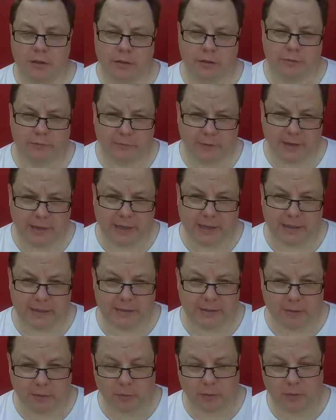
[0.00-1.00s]
3.
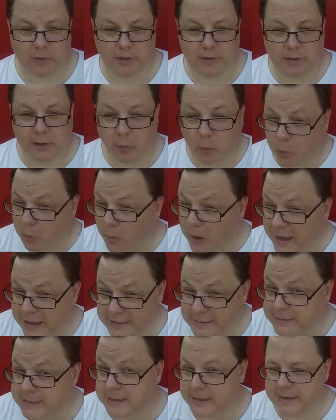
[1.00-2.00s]
It's the
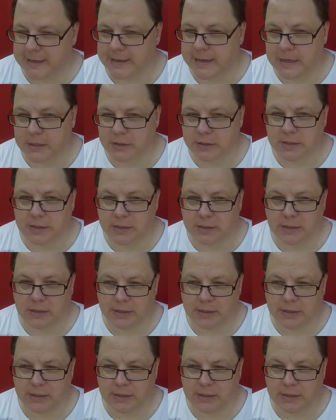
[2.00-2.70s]
white edition.